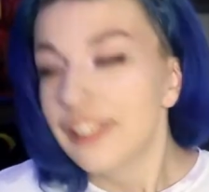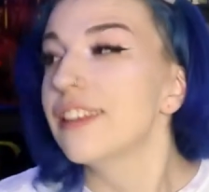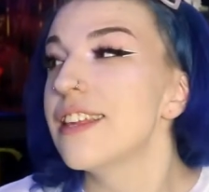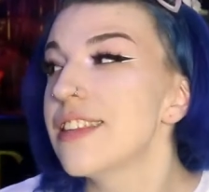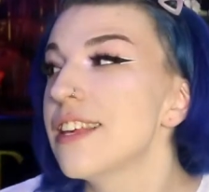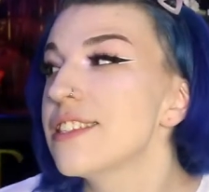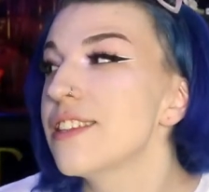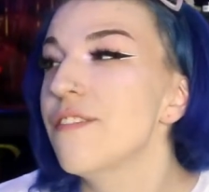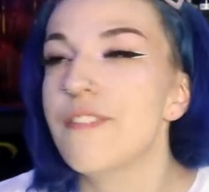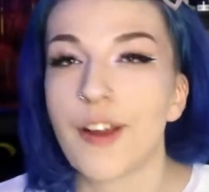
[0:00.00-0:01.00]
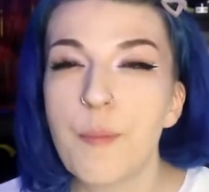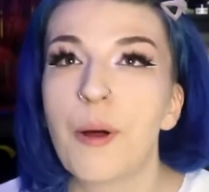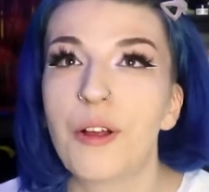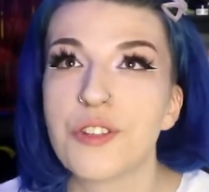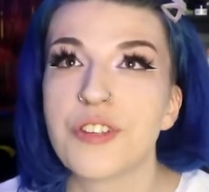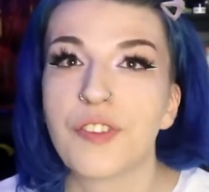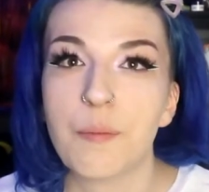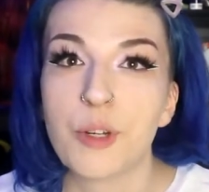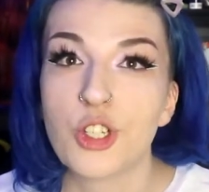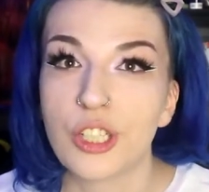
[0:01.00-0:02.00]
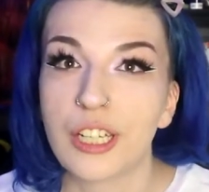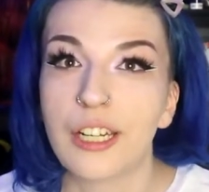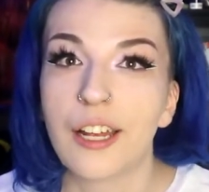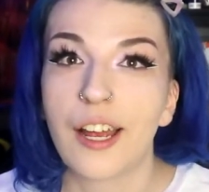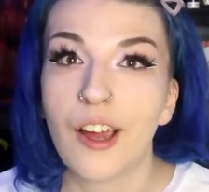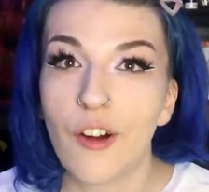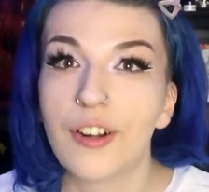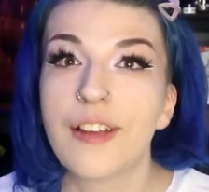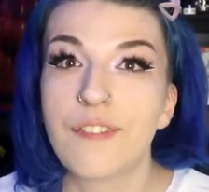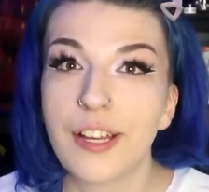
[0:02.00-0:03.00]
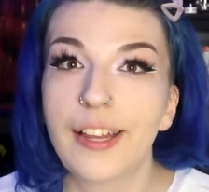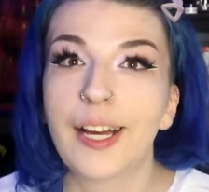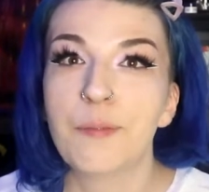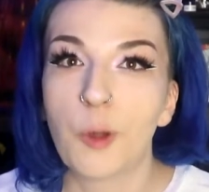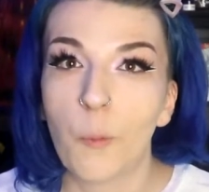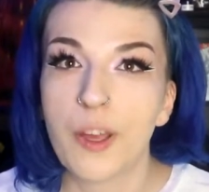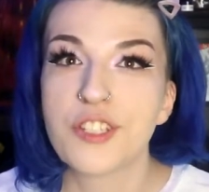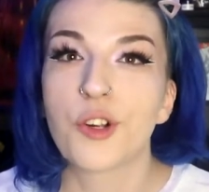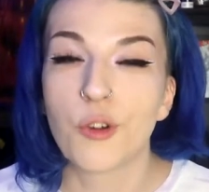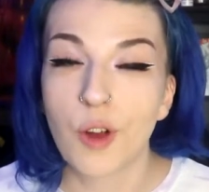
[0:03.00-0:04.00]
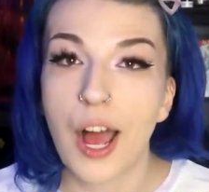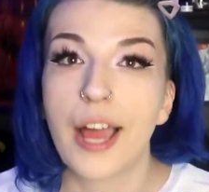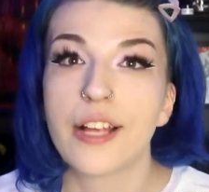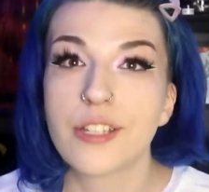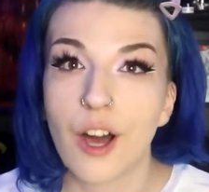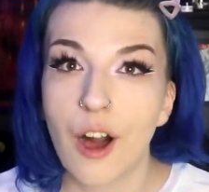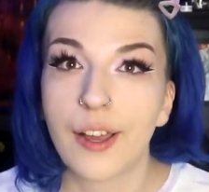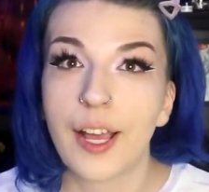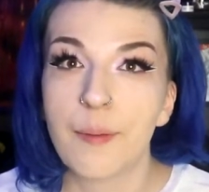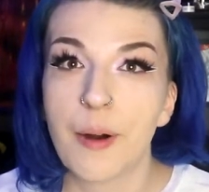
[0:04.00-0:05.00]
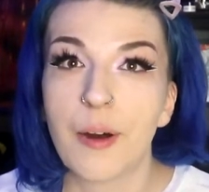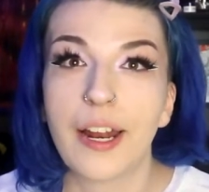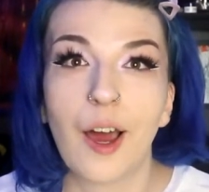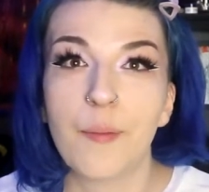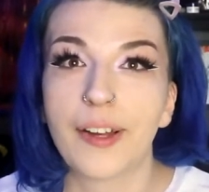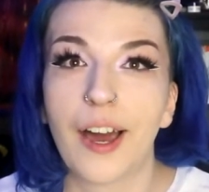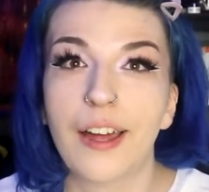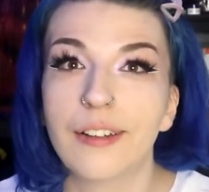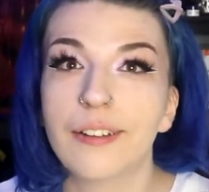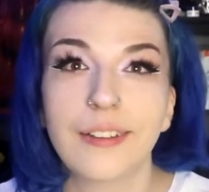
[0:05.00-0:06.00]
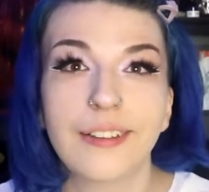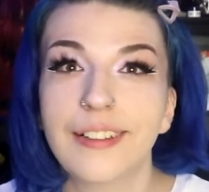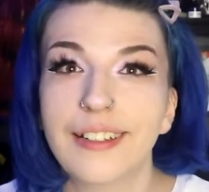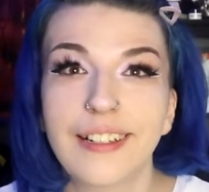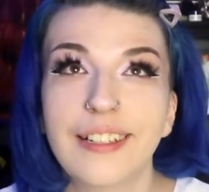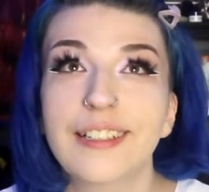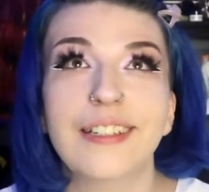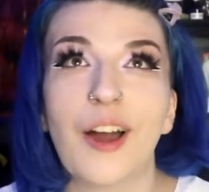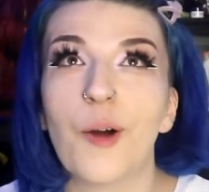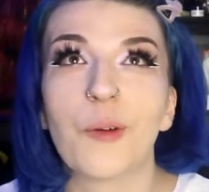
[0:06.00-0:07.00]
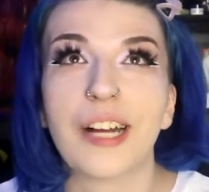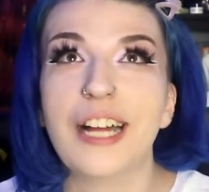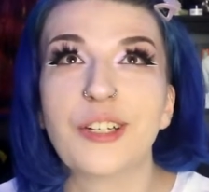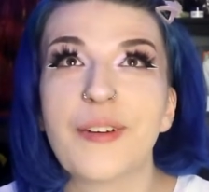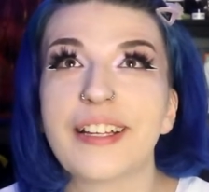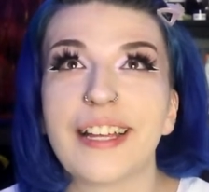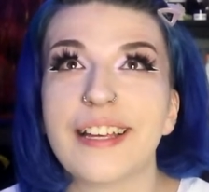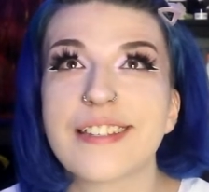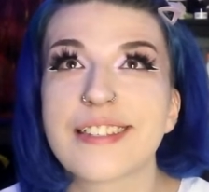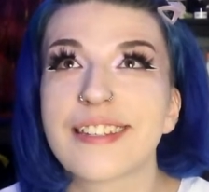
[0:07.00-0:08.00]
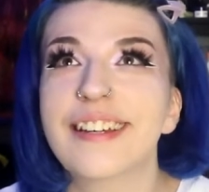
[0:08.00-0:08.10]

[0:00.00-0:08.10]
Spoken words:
This is the very pulse of the machine, and I already feel like I'm going to cry talking about it. Oh my god. No, we're not doing this.